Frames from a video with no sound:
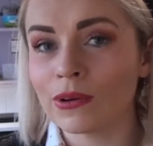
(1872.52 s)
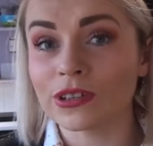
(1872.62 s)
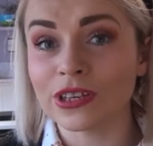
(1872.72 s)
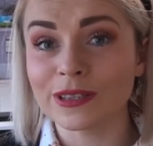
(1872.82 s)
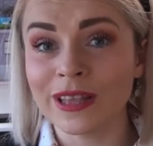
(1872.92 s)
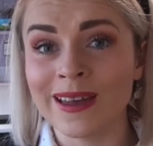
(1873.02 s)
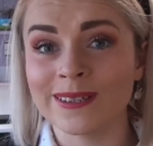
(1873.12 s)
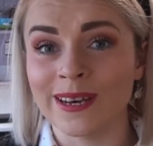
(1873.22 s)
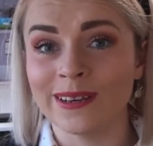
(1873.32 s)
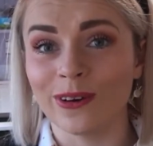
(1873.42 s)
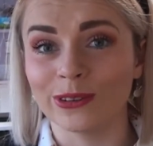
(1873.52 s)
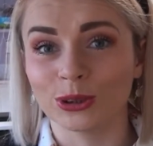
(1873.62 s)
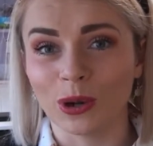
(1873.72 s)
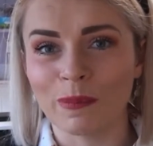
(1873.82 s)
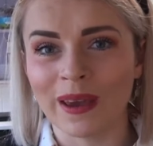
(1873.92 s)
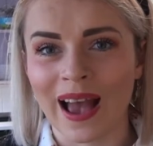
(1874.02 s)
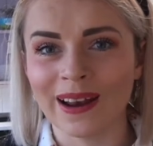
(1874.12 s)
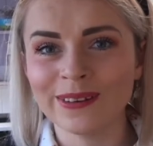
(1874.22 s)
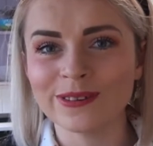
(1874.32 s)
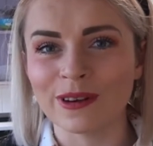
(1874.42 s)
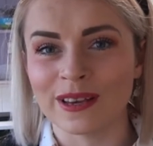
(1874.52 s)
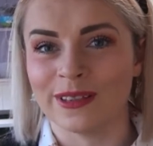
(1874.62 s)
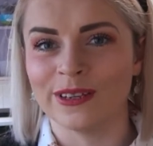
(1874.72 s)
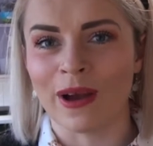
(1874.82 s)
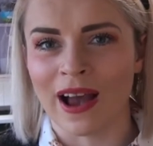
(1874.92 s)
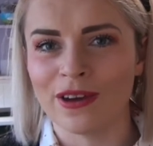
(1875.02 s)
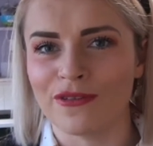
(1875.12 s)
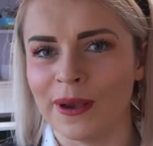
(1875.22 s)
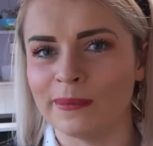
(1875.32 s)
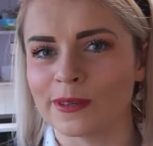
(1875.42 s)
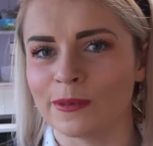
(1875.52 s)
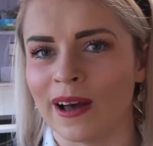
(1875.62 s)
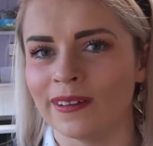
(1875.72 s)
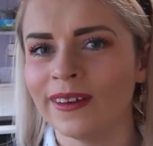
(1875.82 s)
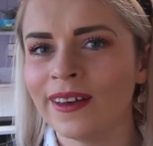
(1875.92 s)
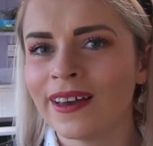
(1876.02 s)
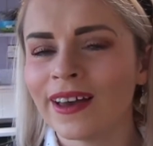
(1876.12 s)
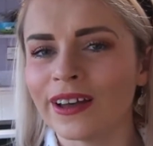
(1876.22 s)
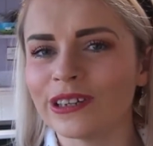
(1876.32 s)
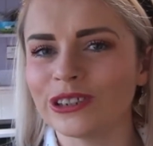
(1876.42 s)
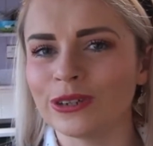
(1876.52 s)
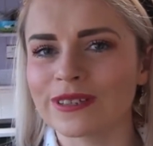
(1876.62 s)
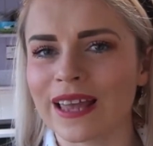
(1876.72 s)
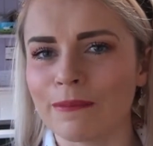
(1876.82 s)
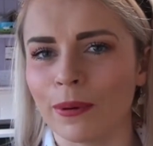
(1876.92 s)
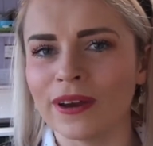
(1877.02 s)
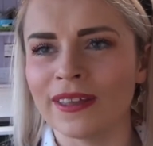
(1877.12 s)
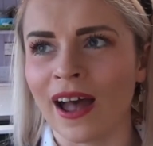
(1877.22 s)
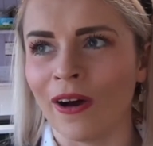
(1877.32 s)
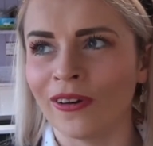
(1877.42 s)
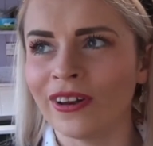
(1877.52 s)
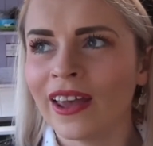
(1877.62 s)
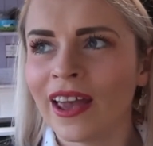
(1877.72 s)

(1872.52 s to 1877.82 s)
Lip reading: This lady got the Tropic hand cream. They do hand creams as well. And she was like putting that on.